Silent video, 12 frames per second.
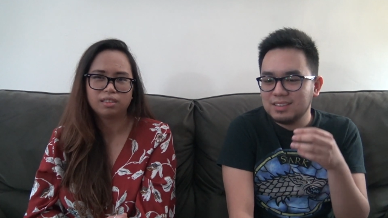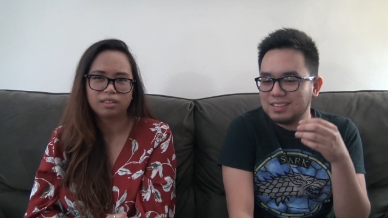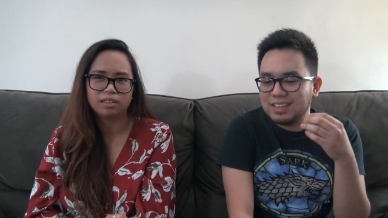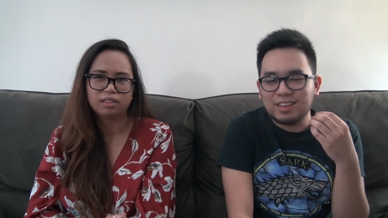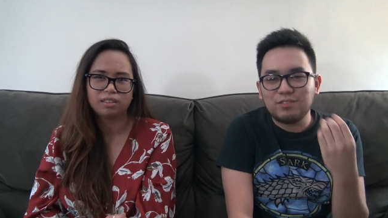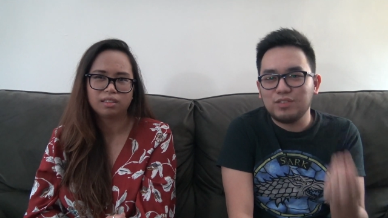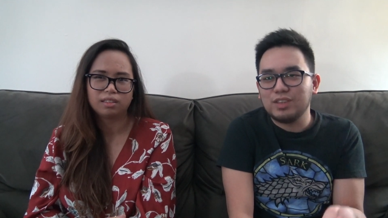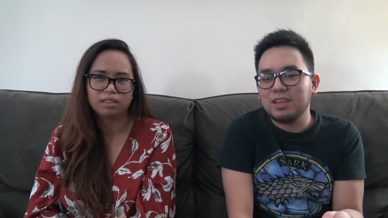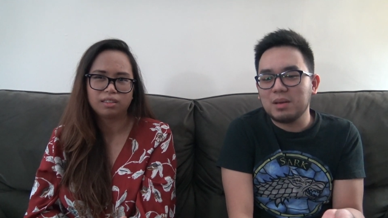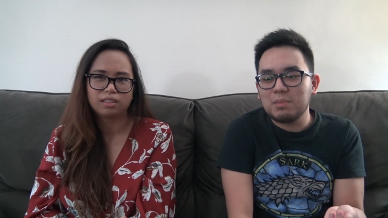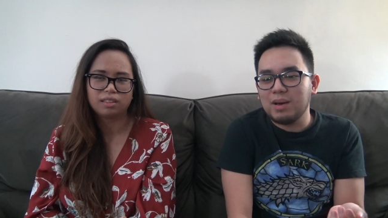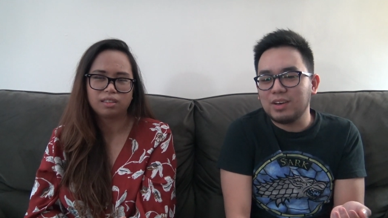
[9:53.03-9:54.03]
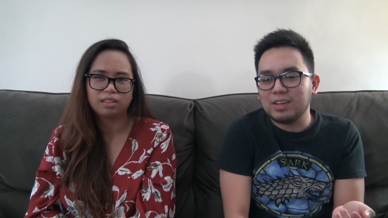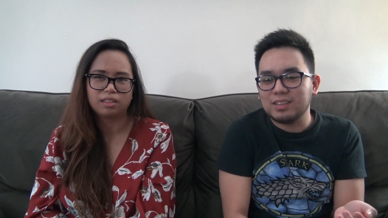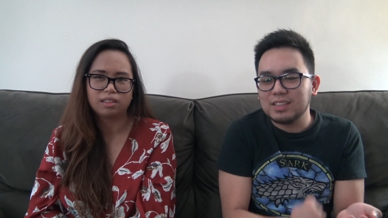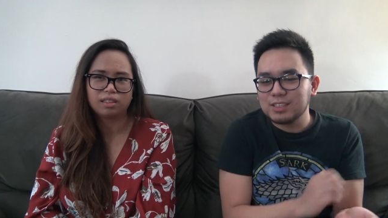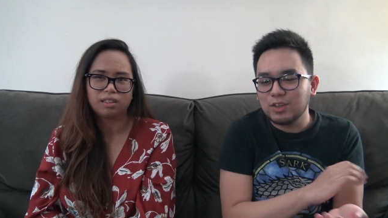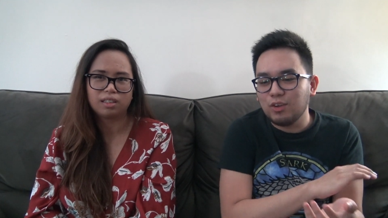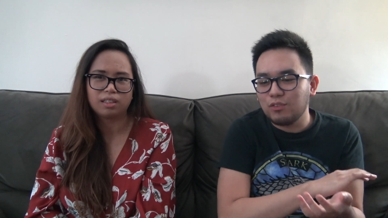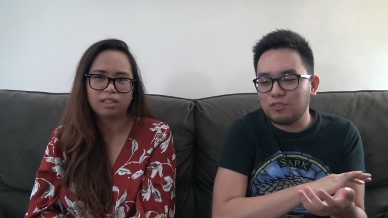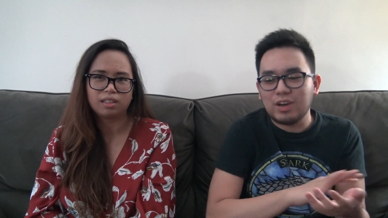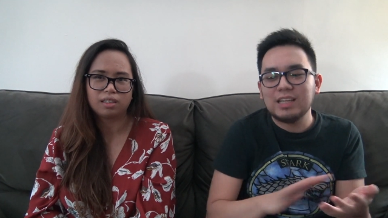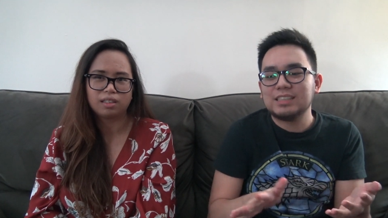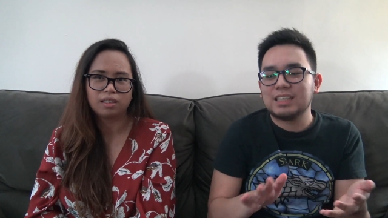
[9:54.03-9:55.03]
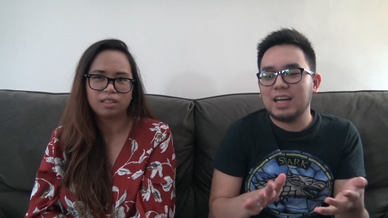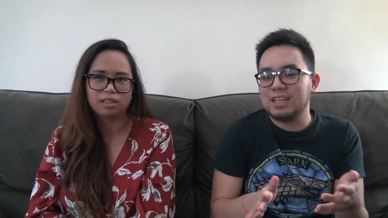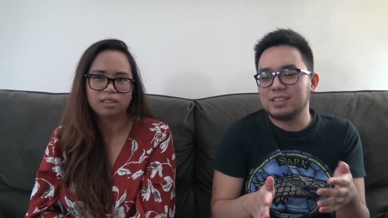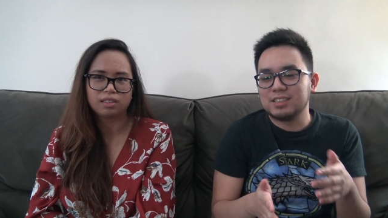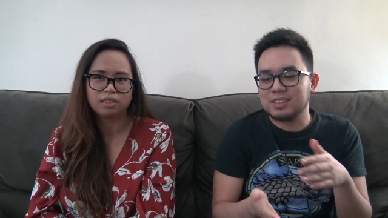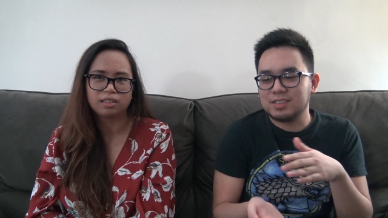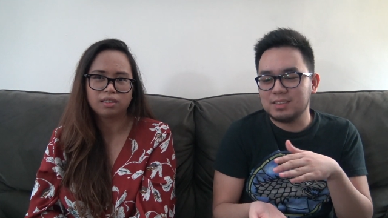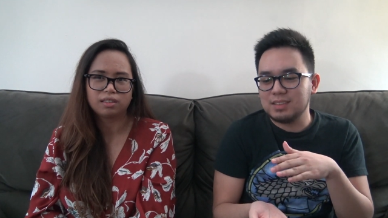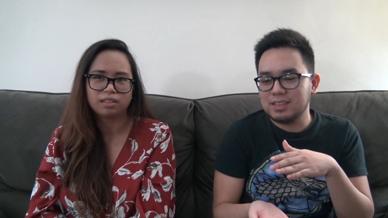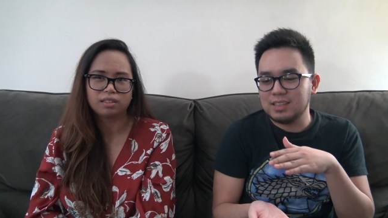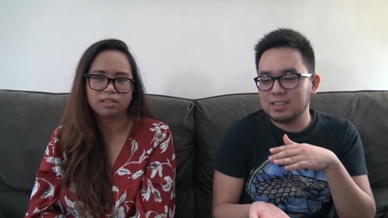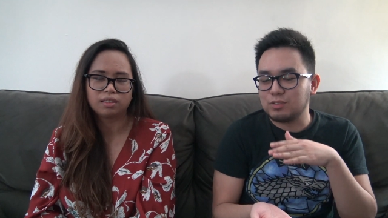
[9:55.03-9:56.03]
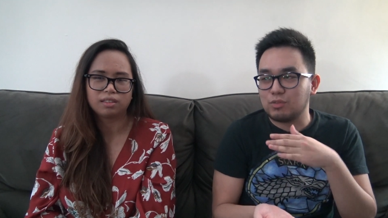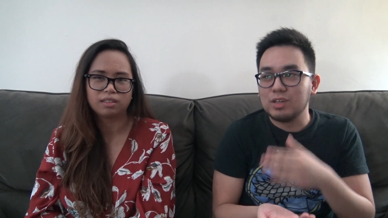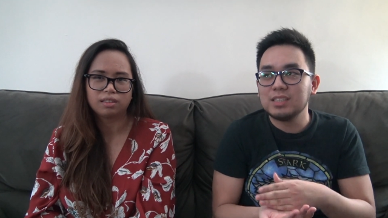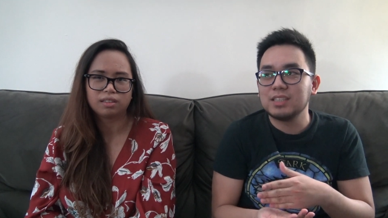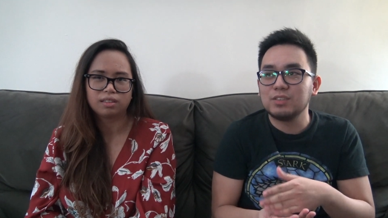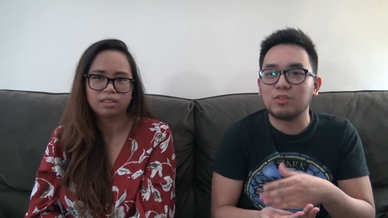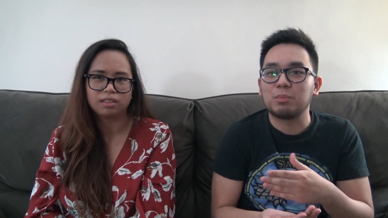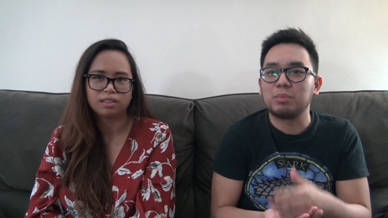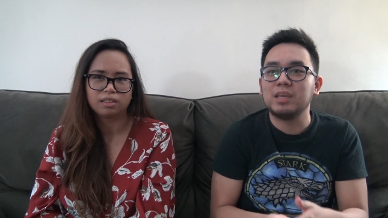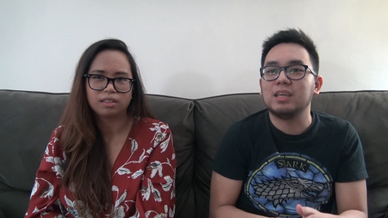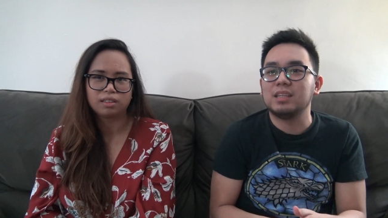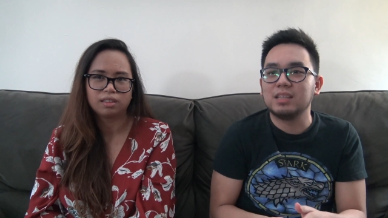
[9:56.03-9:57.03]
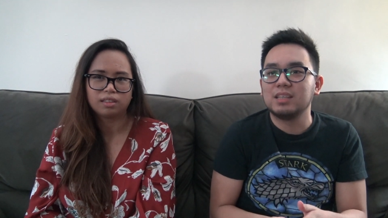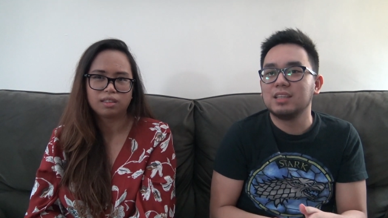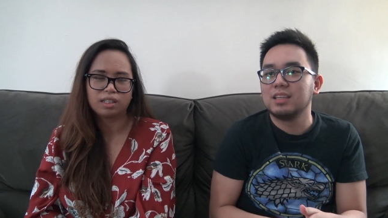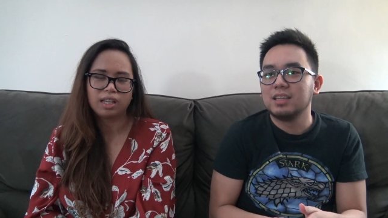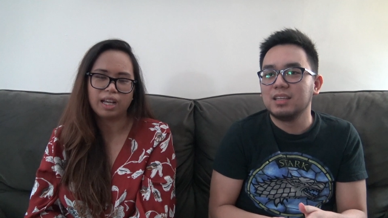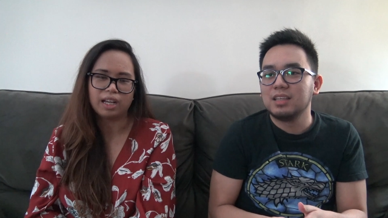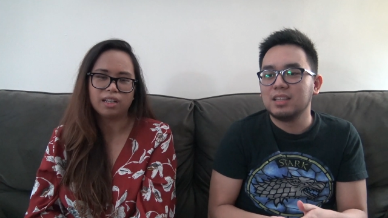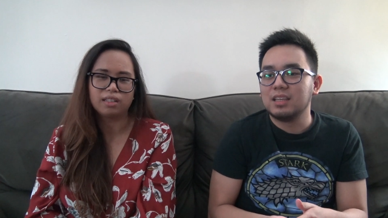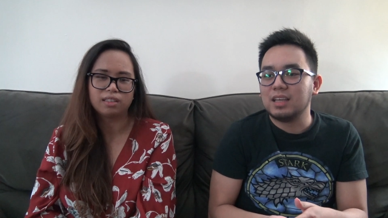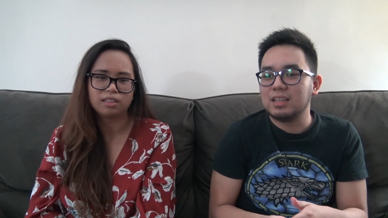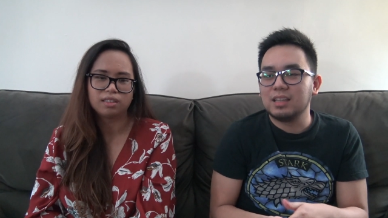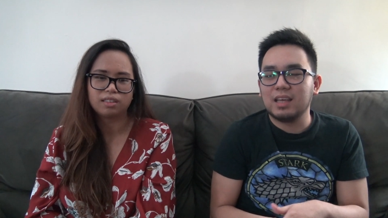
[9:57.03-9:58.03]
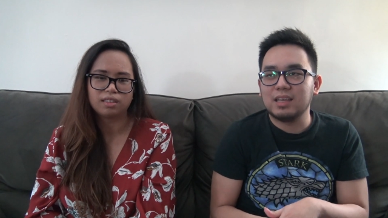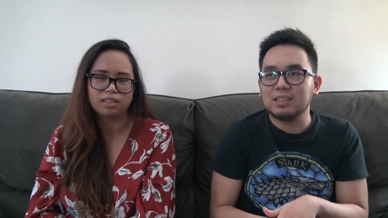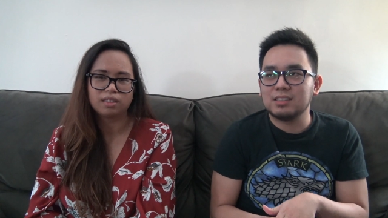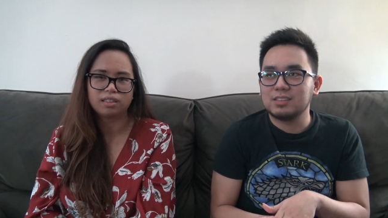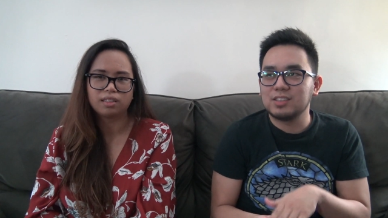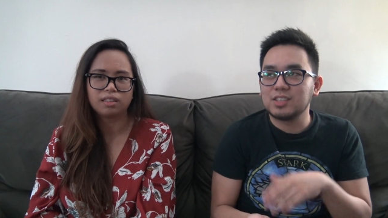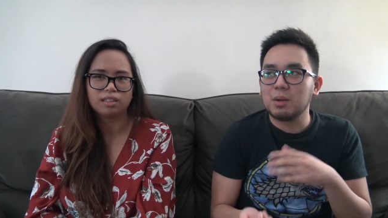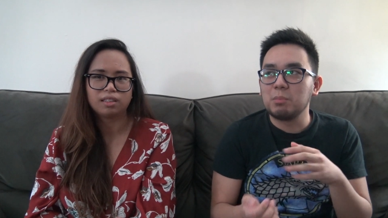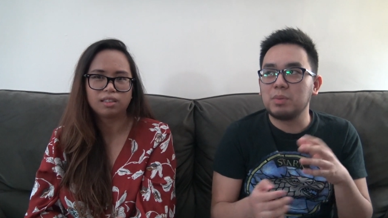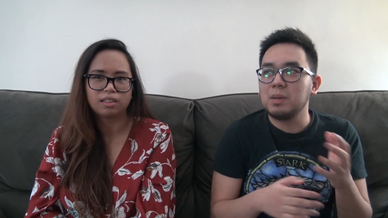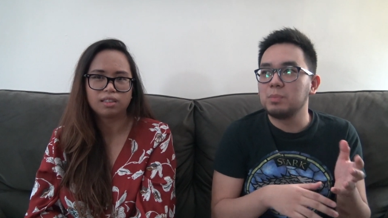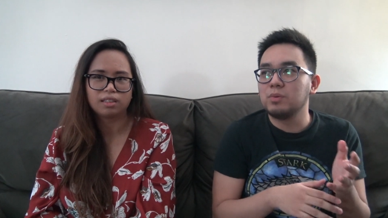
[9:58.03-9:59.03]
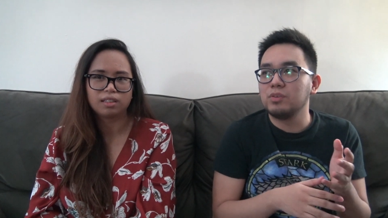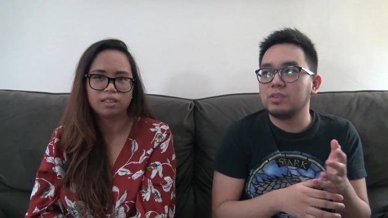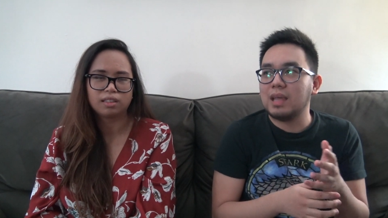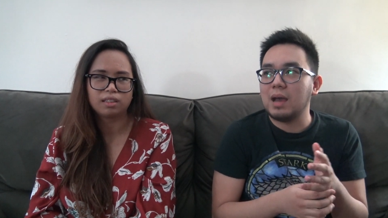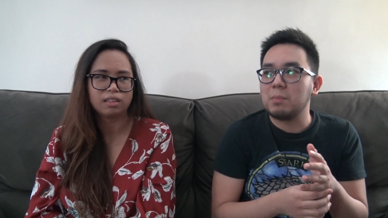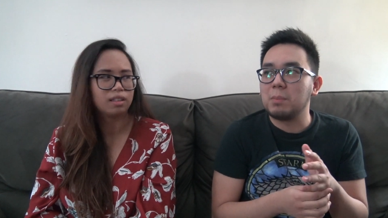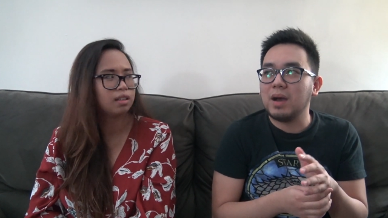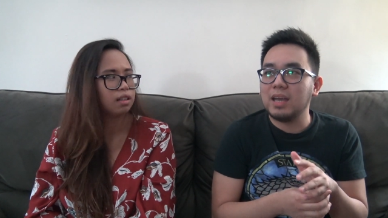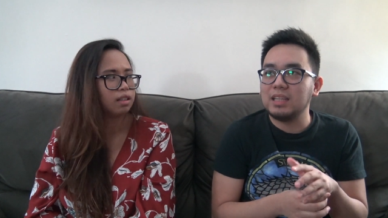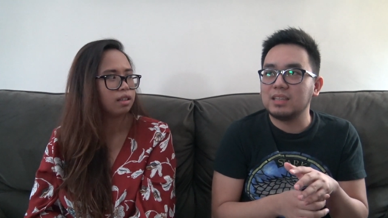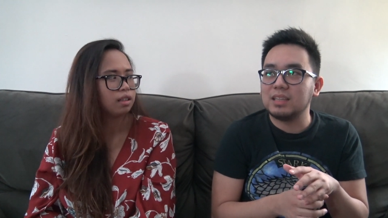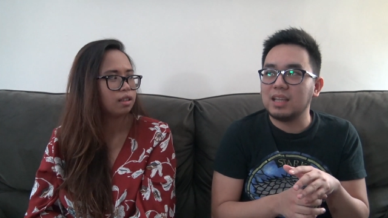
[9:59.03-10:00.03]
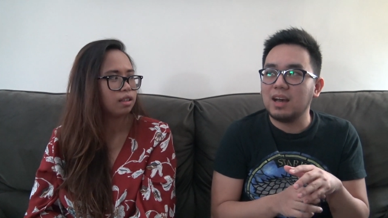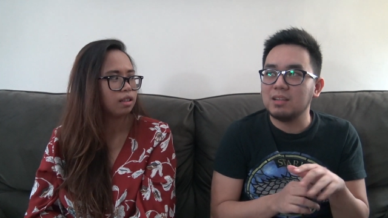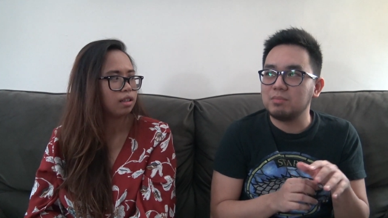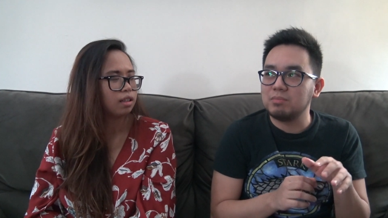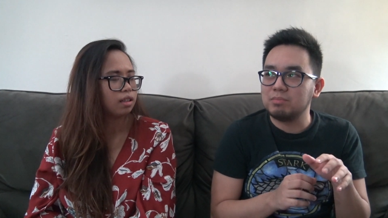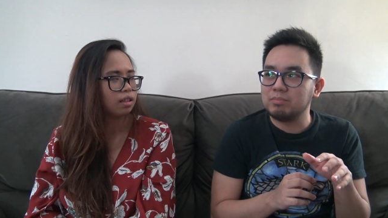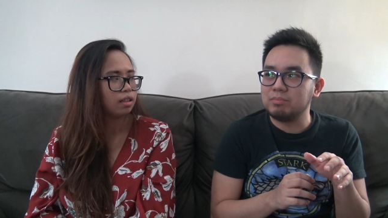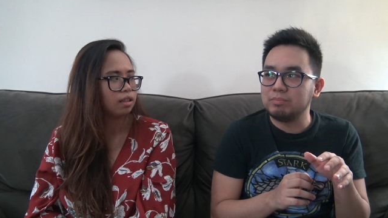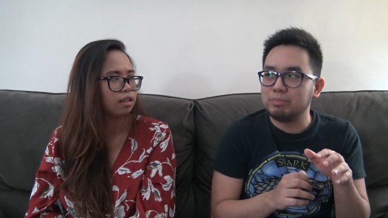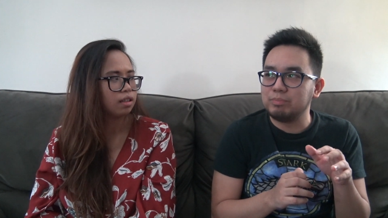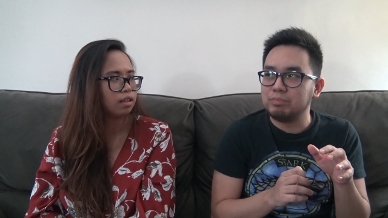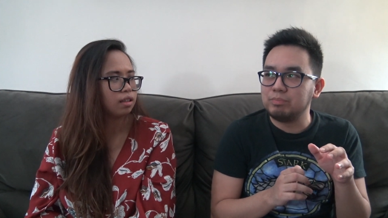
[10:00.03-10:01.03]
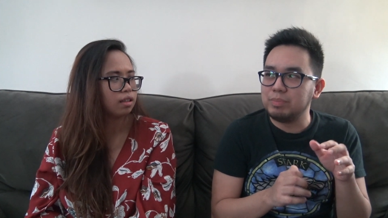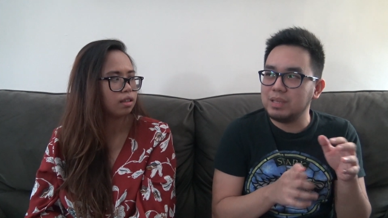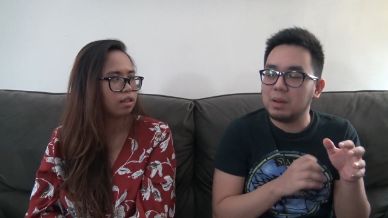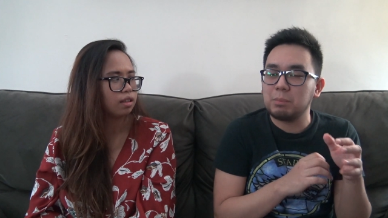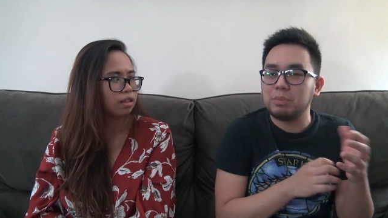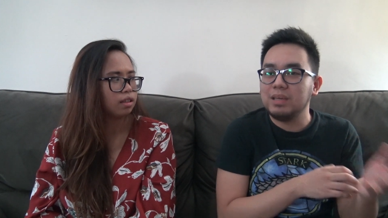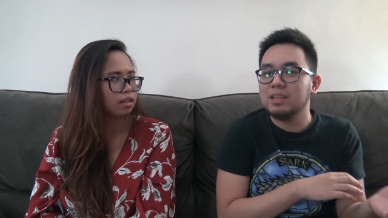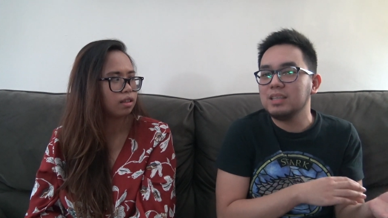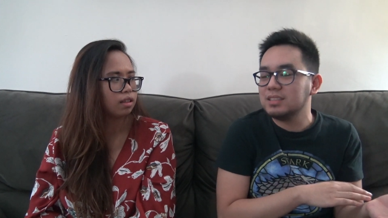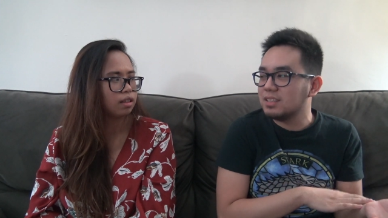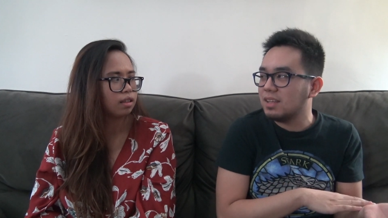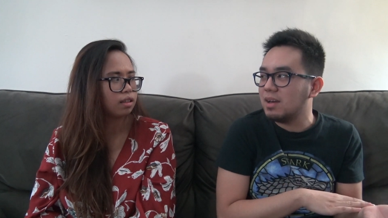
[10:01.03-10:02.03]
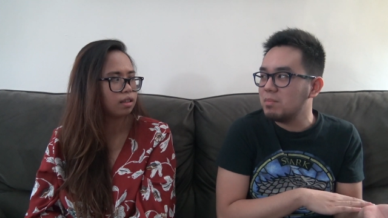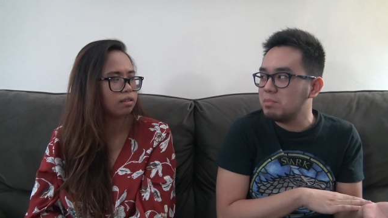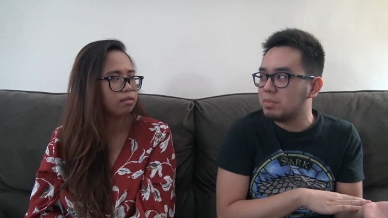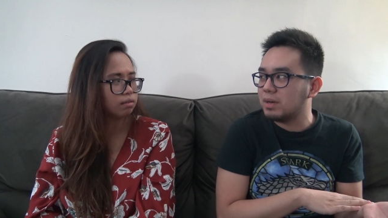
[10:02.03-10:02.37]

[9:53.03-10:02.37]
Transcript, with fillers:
Speaker 1: like if you think about it, this whole franchise is is rinse and repeat. Yeah. And like to some people that might not be appealing to them,